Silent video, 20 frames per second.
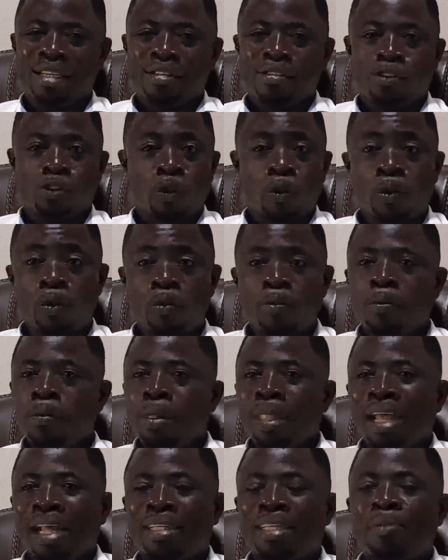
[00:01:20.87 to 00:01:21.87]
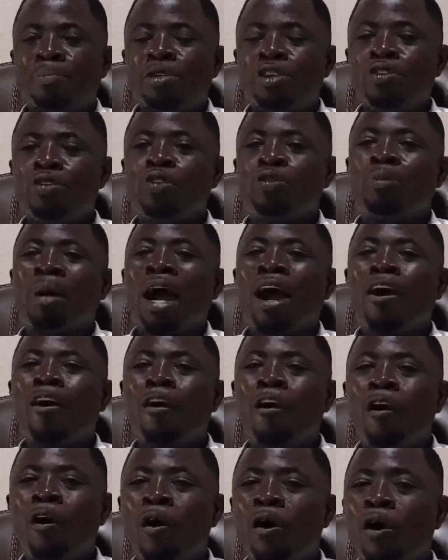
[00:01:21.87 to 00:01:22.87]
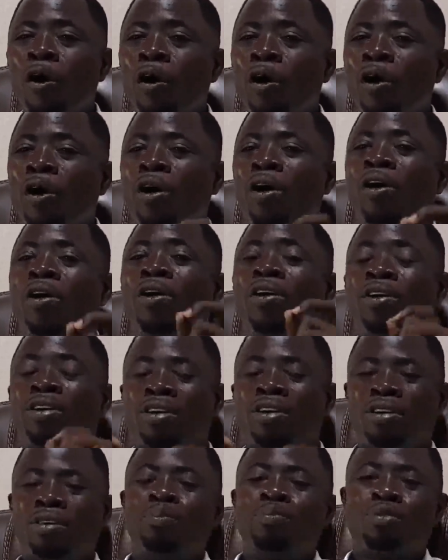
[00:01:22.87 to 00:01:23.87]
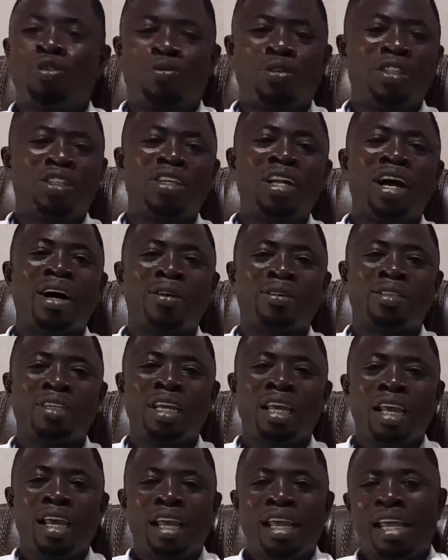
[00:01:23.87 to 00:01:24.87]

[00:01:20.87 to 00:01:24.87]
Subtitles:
So it can be used by all professionals